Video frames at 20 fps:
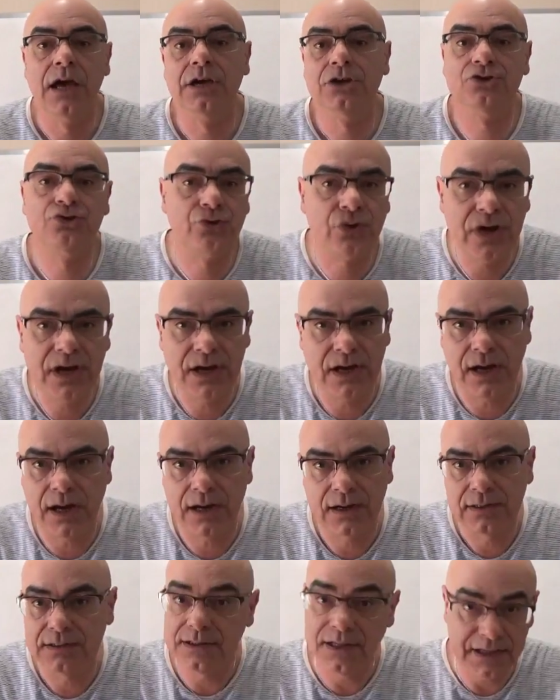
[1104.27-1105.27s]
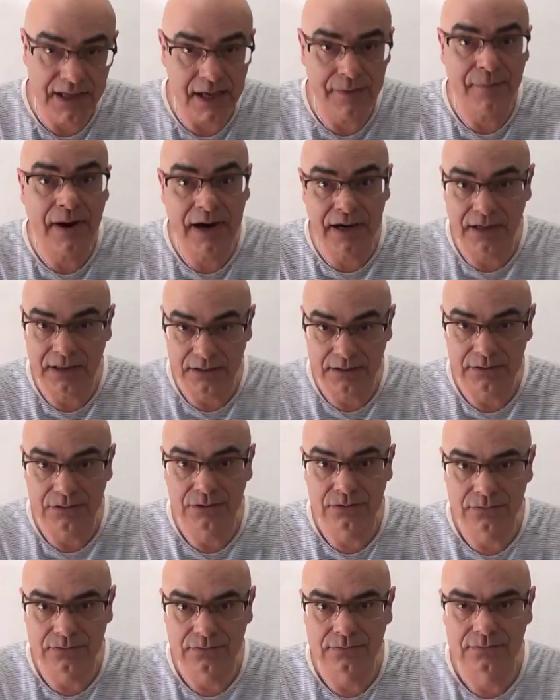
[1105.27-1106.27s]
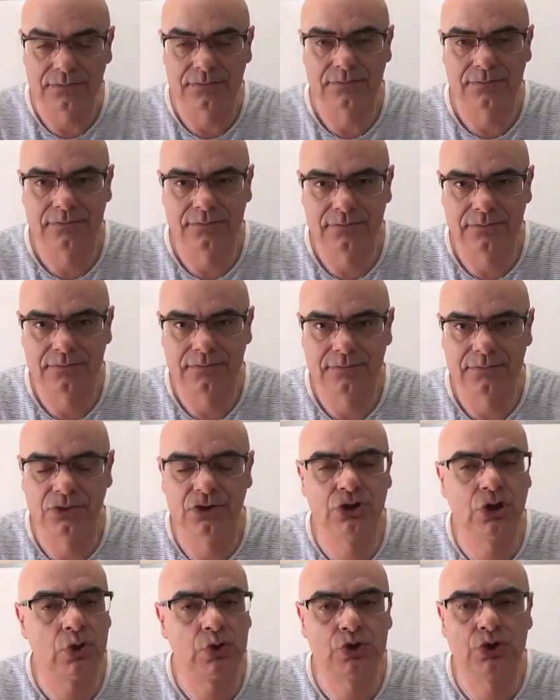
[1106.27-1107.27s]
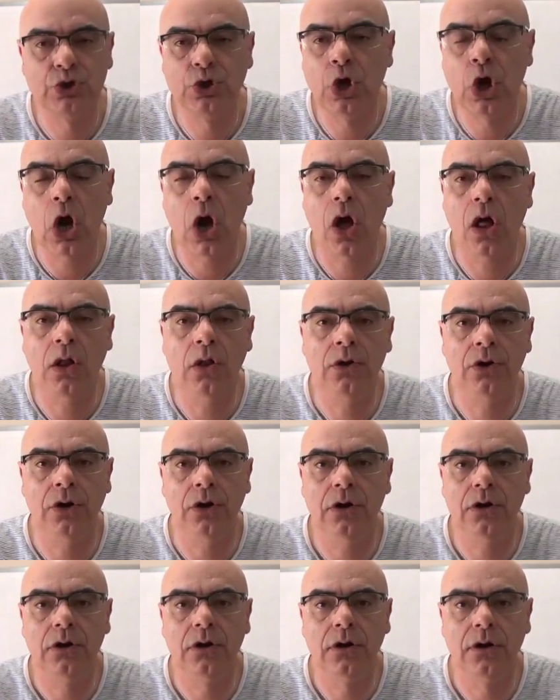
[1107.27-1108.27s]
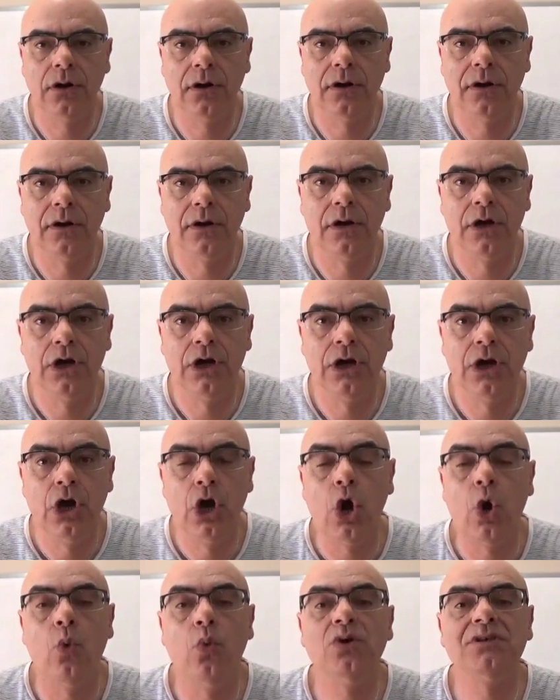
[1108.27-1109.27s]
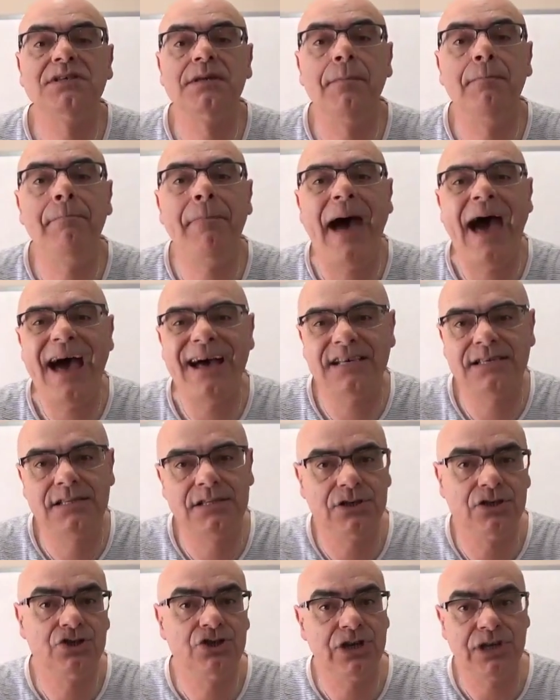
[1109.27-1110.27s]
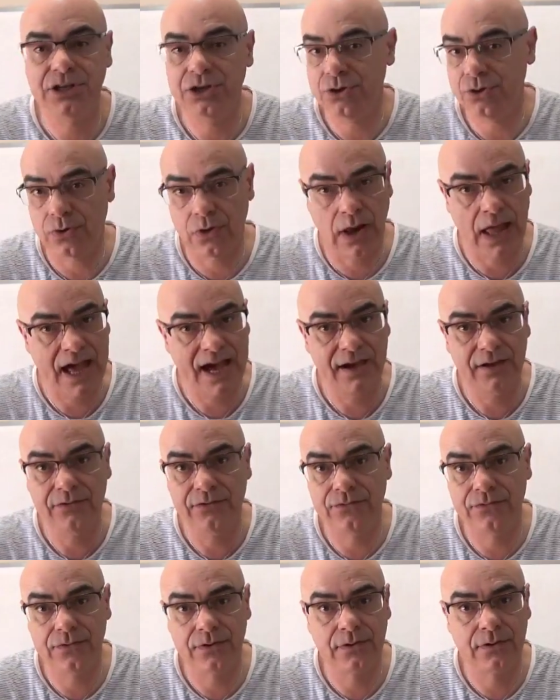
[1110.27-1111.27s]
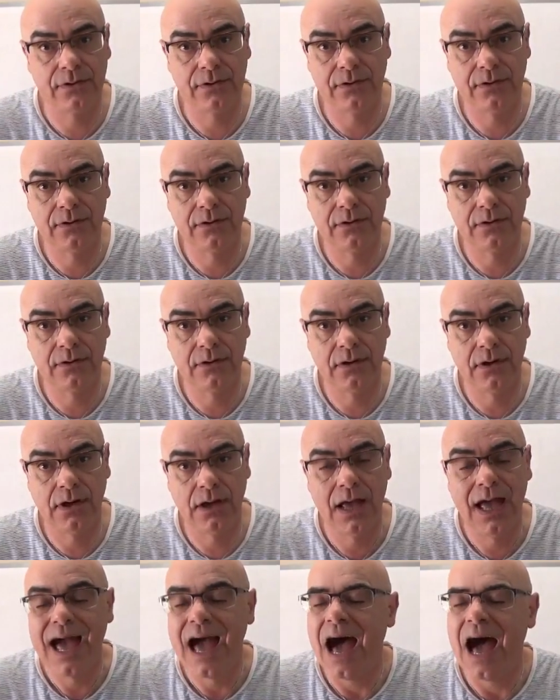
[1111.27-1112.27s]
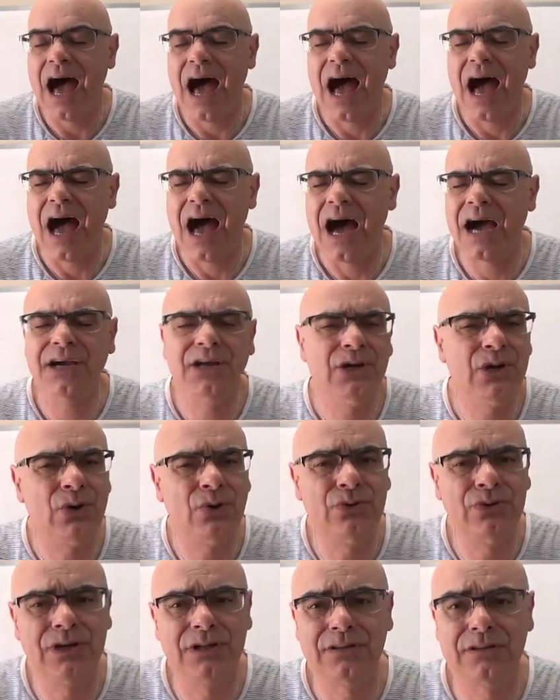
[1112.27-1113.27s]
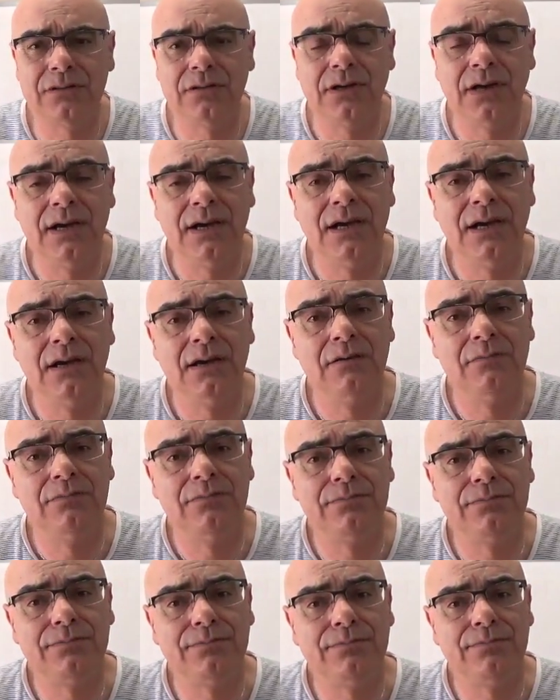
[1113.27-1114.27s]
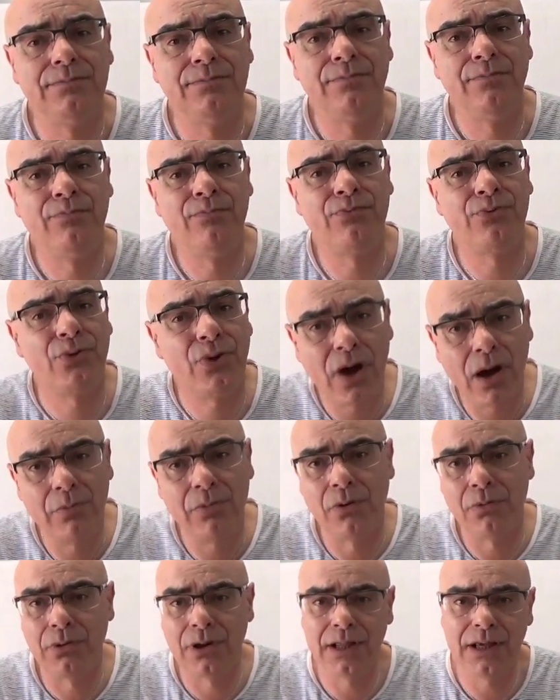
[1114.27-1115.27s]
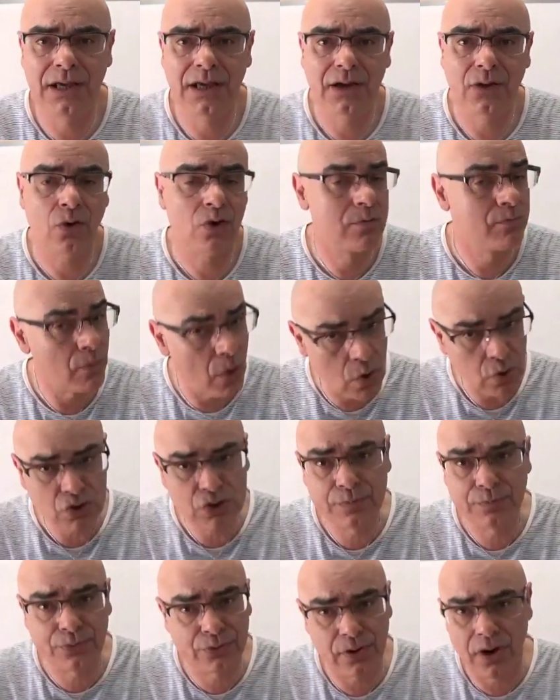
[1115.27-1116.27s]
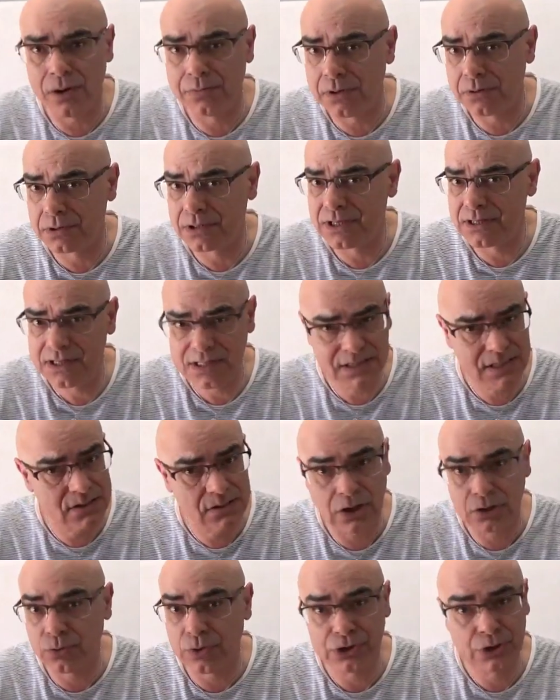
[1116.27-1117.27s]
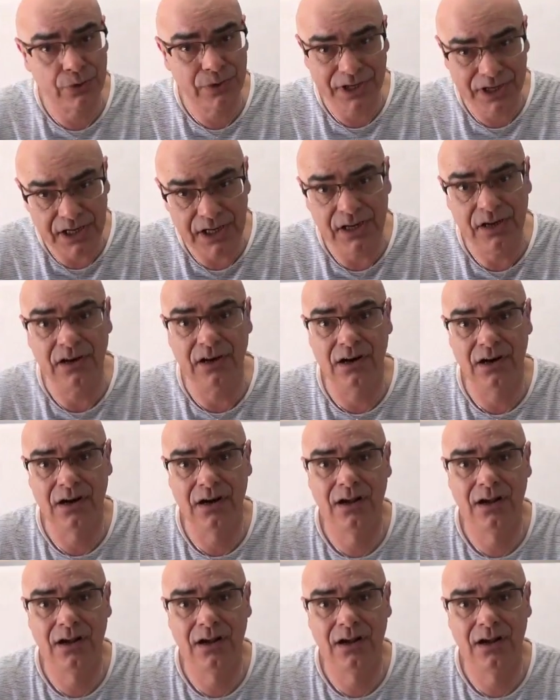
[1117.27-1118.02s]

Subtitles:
Drea, the name I chose to call her, was a passage in your life. I know that probably, or most probably, this is not what you want to hear.